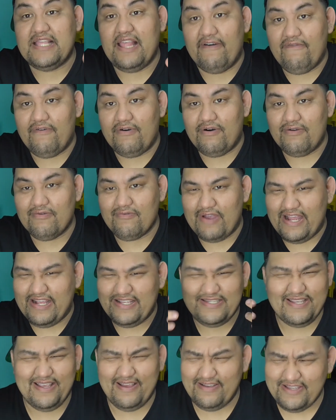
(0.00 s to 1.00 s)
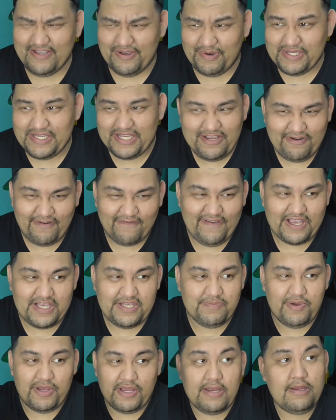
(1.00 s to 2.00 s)
level, right? It's always in your face,
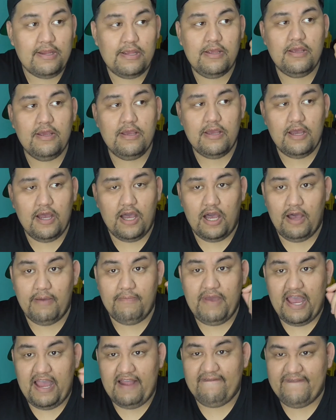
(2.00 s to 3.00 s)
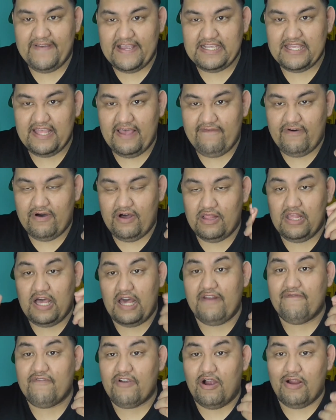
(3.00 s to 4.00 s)
but at face level. A
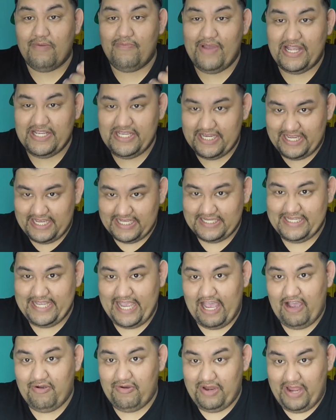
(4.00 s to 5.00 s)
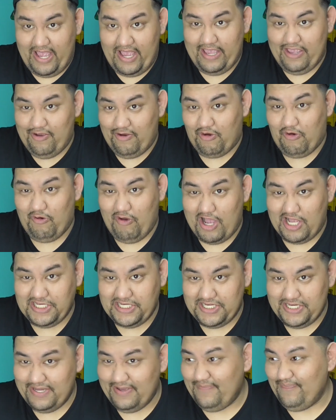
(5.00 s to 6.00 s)
lot of card magic is down at your
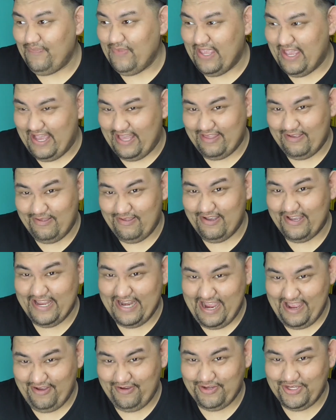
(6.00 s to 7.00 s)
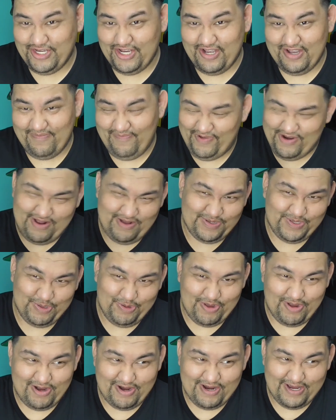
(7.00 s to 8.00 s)
crotch, and they're looking at your junk, but also
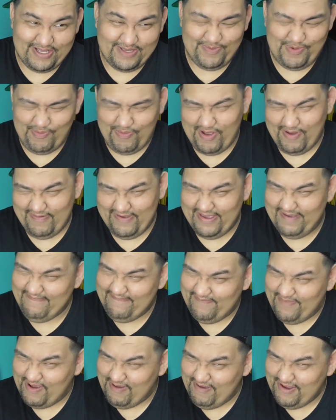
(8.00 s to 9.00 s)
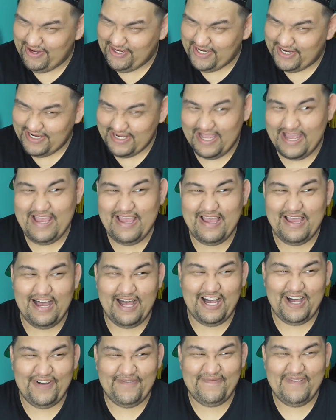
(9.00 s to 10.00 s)
cards, but probably your junk.
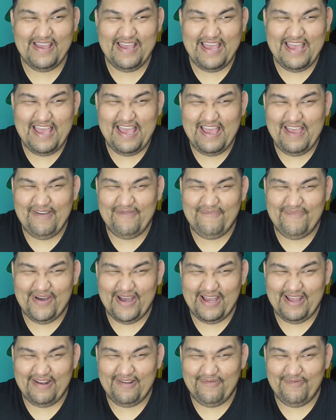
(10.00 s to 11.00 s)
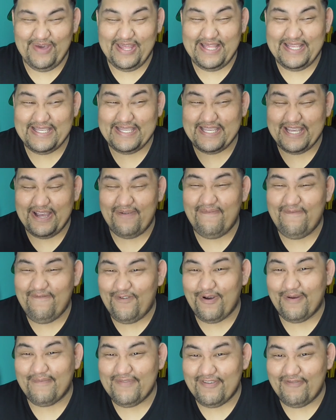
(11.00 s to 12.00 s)
But with some
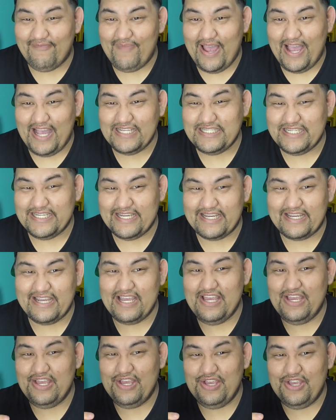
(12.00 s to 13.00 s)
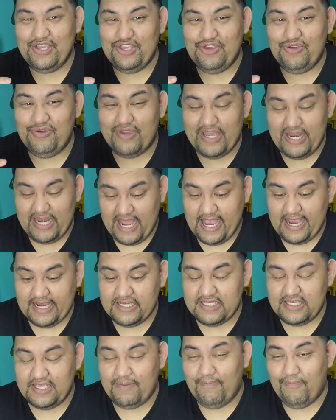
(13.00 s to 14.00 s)
forms of magic, you can
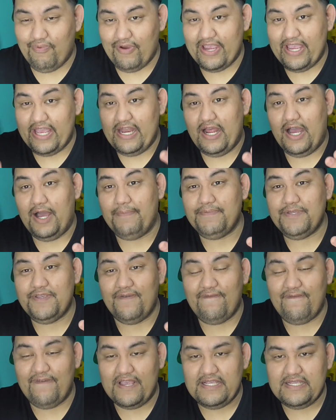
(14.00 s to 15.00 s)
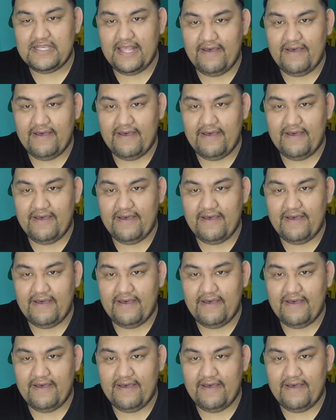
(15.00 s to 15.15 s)
actually bring it up to face